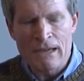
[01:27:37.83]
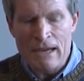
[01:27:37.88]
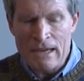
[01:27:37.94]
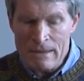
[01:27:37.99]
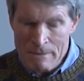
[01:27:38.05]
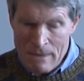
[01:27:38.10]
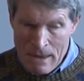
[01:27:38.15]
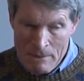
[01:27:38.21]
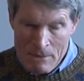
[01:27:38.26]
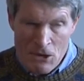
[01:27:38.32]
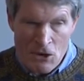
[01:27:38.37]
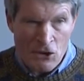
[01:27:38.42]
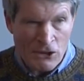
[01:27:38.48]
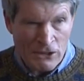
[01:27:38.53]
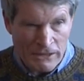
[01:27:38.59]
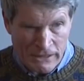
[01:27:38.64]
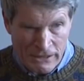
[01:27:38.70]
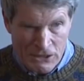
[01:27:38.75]
Now, he may be
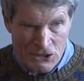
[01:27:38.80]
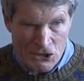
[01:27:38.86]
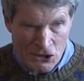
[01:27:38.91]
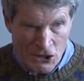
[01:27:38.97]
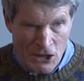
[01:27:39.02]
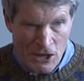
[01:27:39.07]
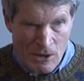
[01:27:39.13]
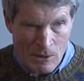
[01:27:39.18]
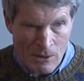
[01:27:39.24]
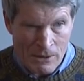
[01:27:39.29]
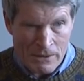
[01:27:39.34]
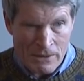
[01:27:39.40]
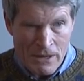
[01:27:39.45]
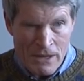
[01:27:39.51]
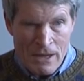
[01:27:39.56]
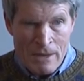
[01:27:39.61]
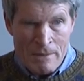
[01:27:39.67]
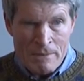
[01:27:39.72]
going a little slow
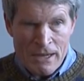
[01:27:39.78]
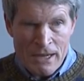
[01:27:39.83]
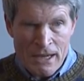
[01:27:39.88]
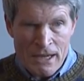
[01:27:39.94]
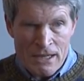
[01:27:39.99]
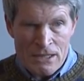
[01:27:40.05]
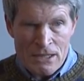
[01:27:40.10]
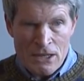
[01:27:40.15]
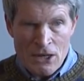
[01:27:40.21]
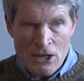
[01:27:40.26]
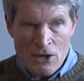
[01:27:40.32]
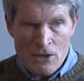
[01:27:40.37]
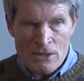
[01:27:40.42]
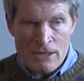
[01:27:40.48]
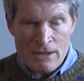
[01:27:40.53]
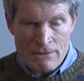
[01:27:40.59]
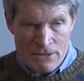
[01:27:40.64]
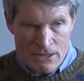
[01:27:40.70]
because he
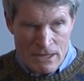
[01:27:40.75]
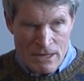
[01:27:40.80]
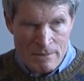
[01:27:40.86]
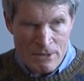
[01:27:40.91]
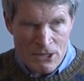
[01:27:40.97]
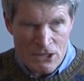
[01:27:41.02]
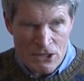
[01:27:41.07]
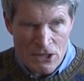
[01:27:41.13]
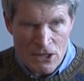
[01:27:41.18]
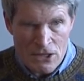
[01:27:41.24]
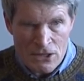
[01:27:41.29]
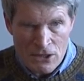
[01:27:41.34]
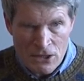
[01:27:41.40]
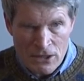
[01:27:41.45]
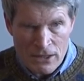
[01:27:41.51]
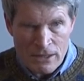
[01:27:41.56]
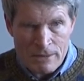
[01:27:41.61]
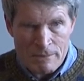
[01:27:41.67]
knows every time he starts
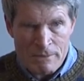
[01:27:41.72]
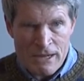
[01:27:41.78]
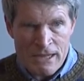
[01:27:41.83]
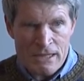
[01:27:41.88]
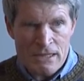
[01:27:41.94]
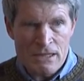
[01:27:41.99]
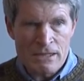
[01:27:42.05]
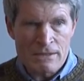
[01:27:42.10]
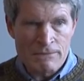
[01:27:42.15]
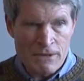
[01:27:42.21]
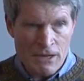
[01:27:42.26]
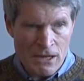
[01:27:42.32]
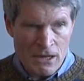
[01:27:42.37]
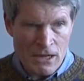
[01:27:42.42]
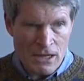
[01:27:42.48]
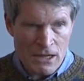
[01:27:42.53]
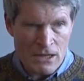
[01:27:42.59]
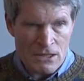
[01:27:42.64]
looking at the president's
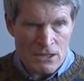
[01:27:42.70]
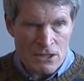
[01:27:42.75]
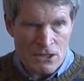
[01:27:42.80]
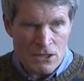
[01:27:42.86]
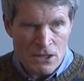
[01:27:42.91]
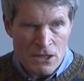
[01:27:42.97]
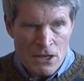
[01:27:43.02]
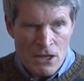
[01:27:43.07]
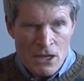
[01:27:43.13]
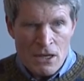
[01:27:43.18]
finances,